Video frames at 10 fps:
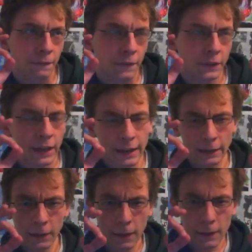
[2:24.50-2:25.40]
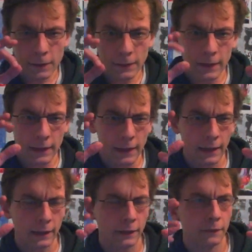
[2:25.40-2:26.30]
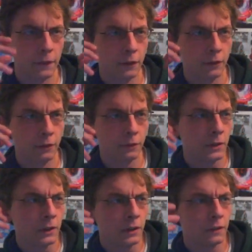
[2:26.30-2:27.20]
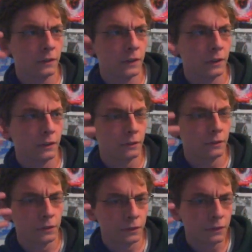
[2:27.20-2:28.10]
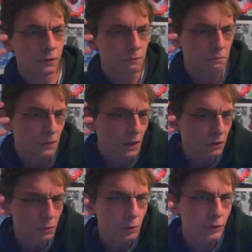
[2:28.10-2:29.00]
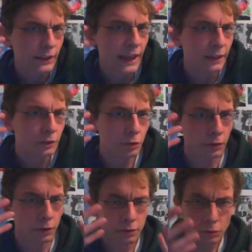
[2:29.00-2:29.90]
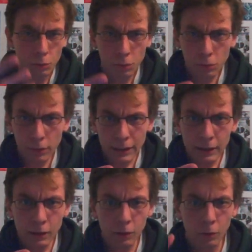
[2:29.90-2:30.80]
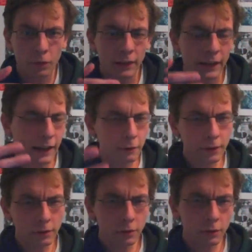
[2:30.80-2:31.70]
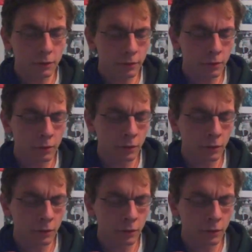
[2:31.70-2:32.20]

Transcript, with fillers: the dialogue and the the doesn't really add to the story or the characters,